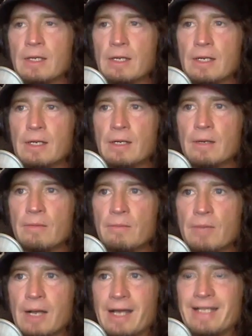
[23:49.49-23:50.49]

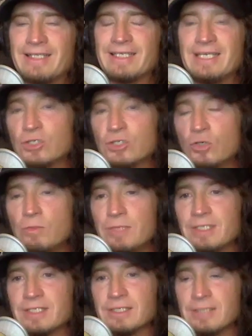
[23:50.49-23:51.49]
I'll eat 2
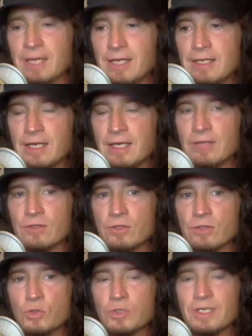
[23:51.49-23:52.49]
meals a day, and they're
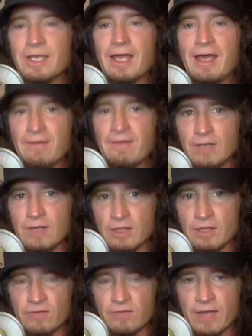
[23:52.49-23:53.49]
usually heavy
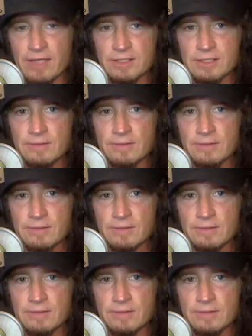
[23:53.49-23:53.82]
on the fats.